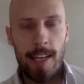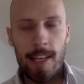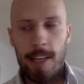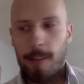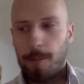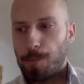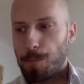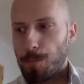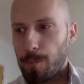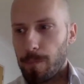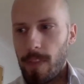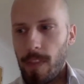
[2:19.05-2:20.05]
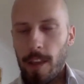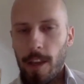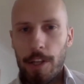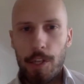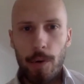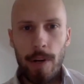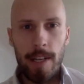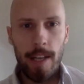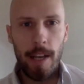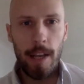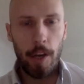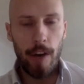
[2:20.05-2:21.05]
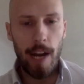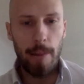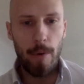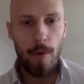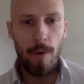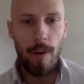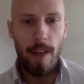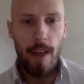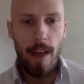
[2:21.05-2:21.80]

And I joined an incredible